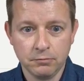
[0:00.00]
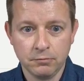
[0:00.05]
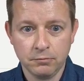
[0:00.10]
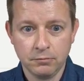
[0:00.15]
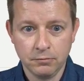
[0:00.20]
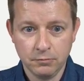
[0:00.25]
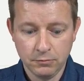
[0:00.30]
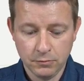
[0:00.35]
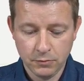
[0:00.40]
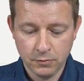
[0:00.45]

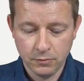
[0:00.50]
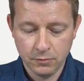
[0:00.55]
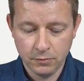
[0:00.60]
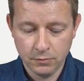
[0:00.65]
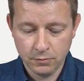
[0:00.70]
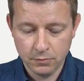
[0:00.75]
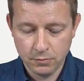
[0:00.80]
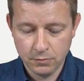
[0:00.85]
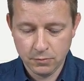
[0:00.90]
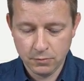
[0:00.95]

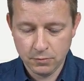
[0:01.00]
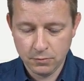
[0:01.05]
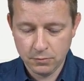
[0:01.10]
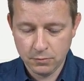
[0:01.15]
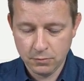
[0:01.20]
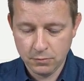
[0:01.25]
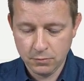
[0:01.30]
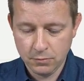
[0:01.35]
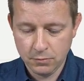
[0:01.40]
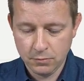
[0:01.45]

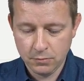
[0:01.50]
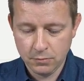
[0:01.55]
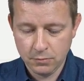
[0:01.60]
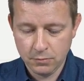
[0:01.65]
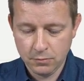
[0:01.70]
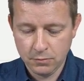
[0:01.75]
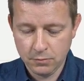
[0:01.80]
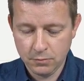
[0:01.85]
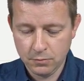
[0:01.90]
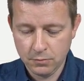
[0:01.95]

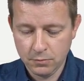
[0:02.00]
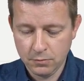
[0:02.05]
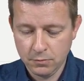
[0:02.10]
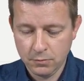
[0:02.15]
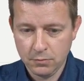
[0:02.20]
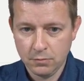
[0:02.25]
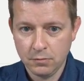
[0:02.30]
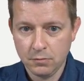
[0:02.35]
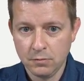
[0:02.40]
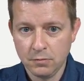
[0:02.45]

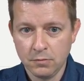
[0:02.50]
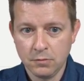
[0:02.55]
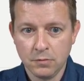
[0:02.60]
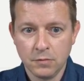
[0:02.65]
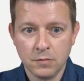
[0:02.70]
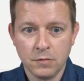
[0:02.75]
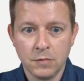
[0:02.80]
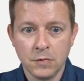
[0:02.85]
Nothing is said.